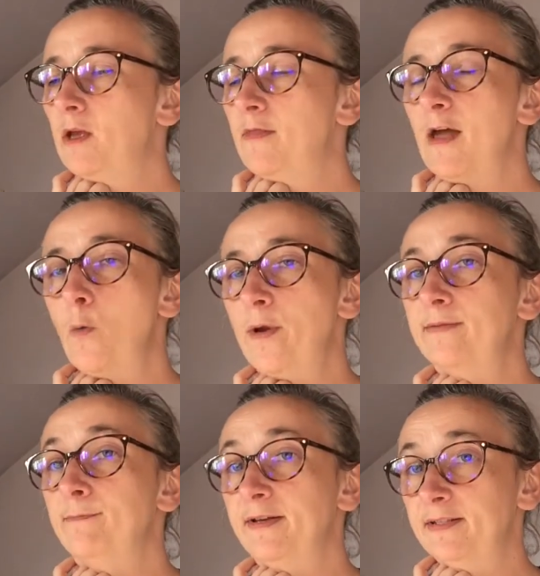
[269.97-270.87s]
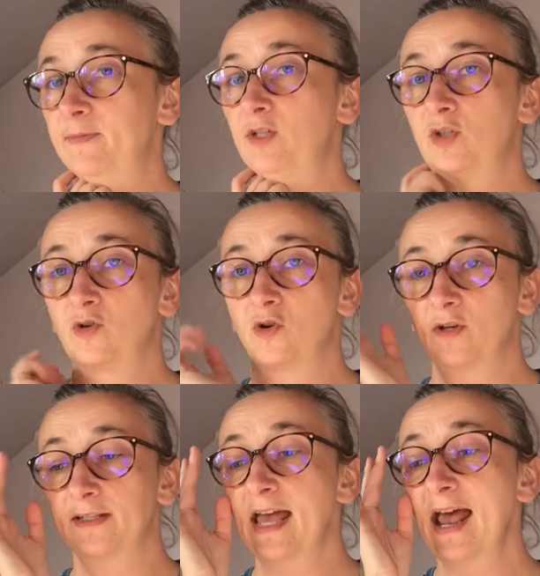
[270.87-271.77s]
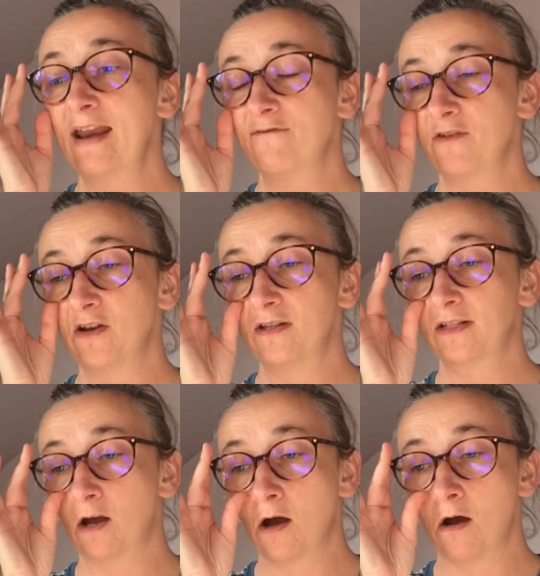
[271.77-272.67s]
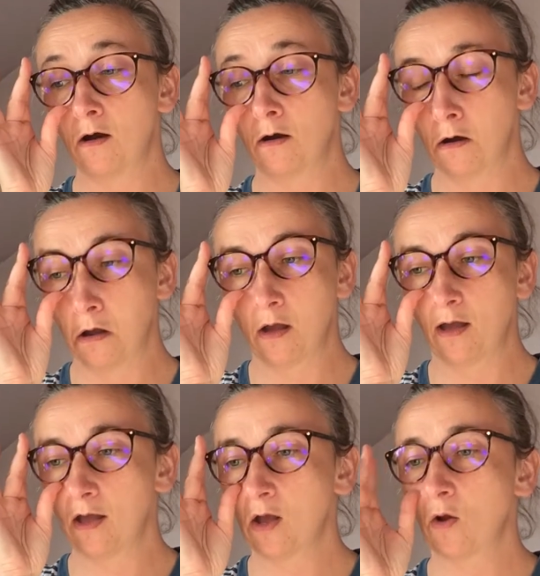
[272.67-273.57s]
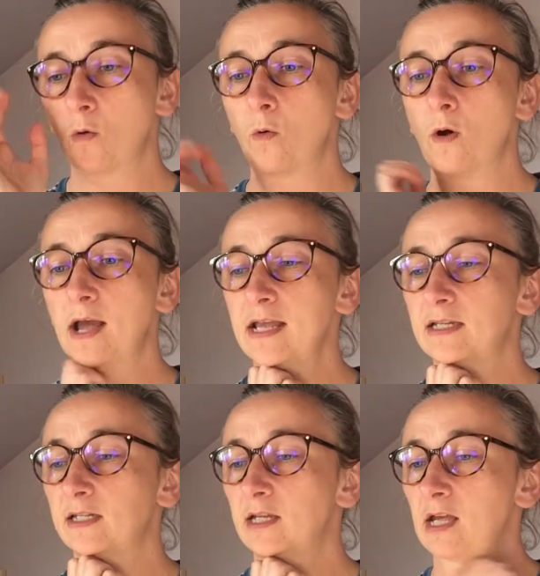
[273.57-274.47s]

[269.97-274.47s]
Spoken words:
That wind must be strong, because elephants are quite